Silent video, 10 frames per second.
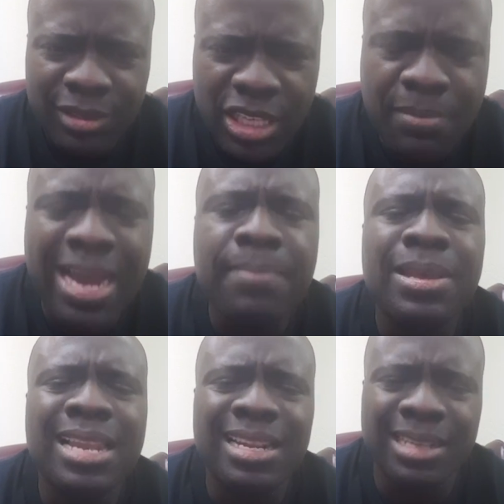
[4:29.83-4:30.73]
you might
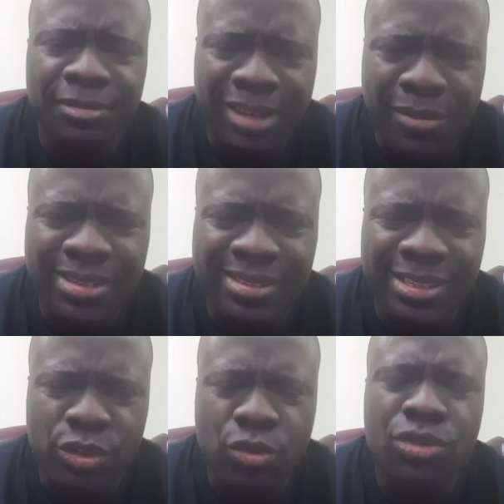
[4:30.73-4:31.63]
be like the
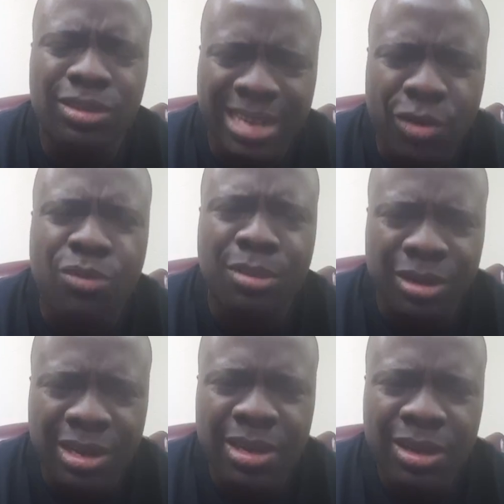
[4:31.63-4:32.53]
Pharisees who took that woman
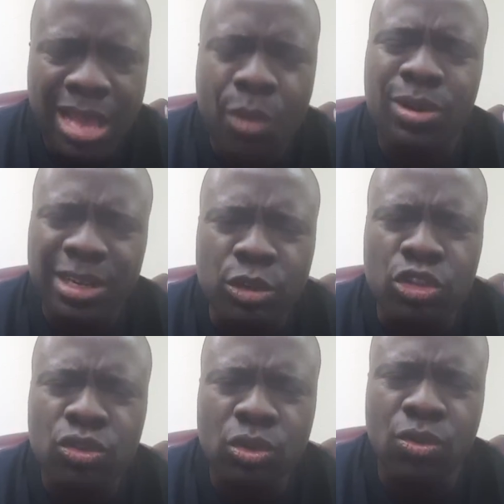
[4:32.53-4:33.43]
and wanted to
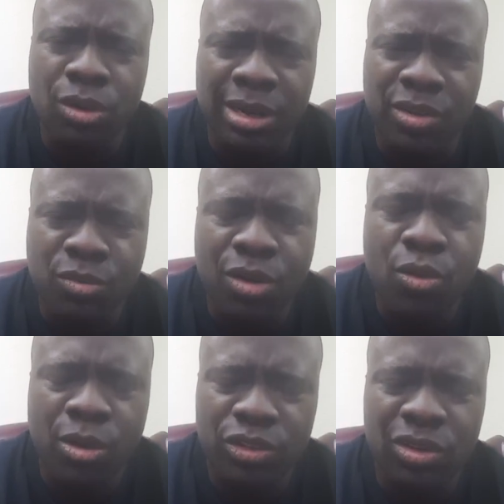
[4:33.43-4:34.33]
stone her, the woman who
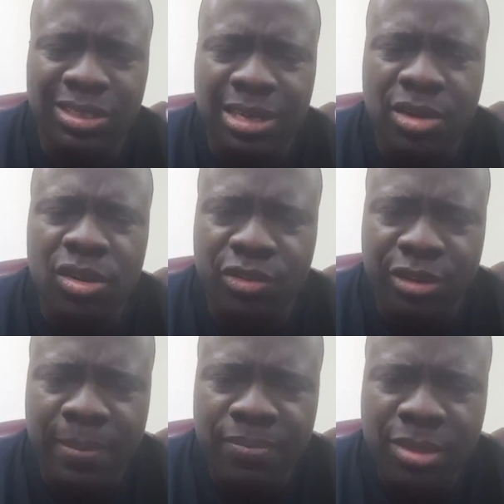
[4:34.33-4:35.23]
was caught in
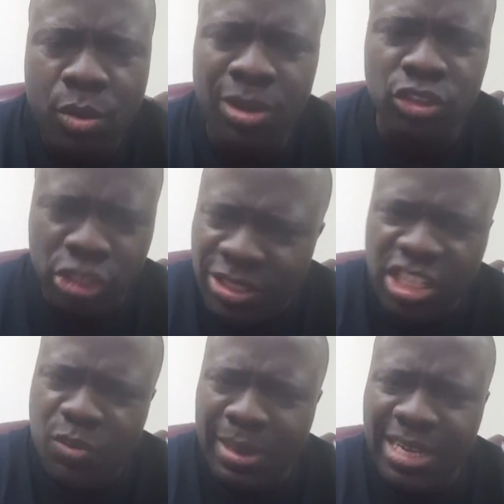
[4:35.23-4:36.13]
adultery. When
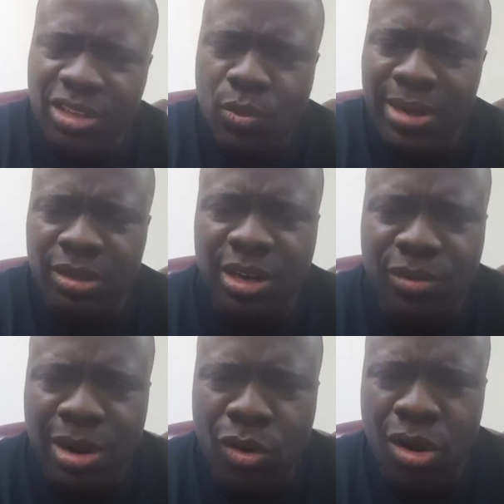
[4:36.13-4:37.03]
Jesus began to write on the
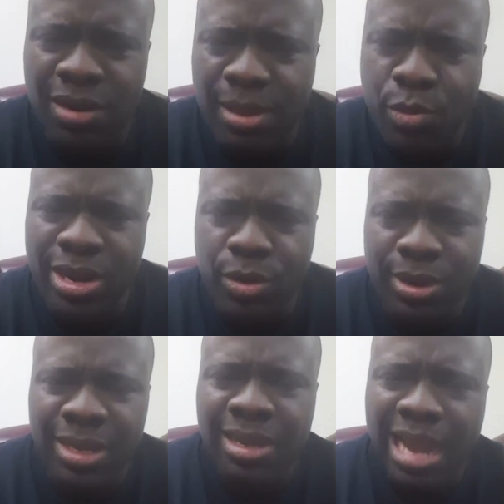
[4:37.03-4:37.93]
ground, all of them ran
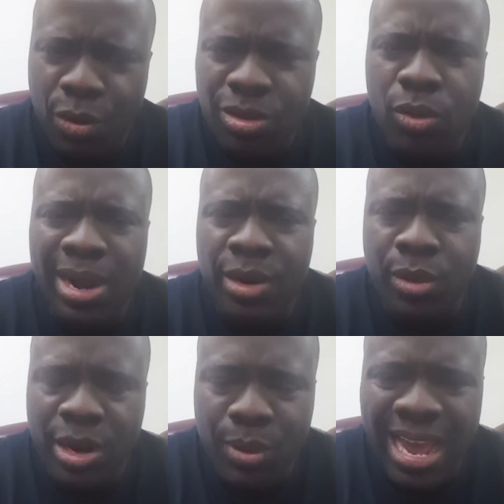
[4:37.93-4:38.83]
away. I wonder why they
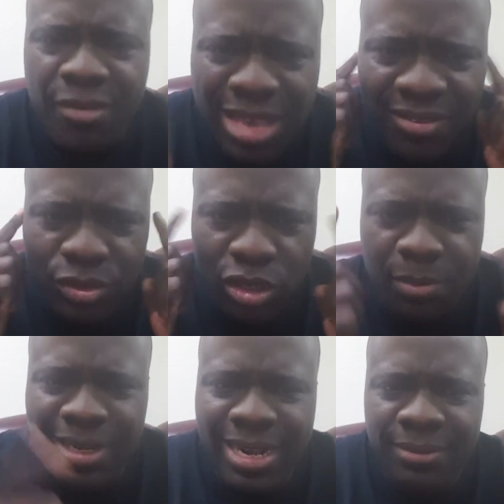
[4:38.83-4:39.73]
ran away. Have you ever thought
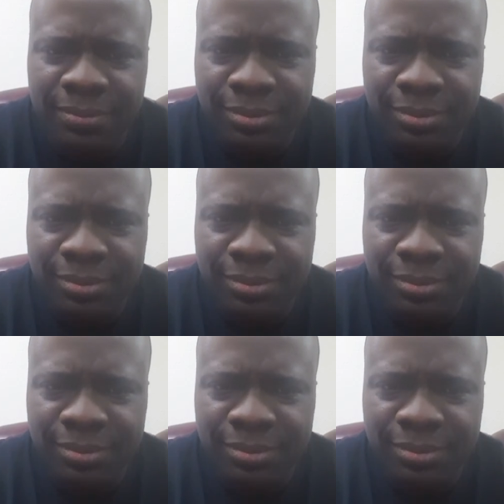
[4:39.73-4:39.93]
about that?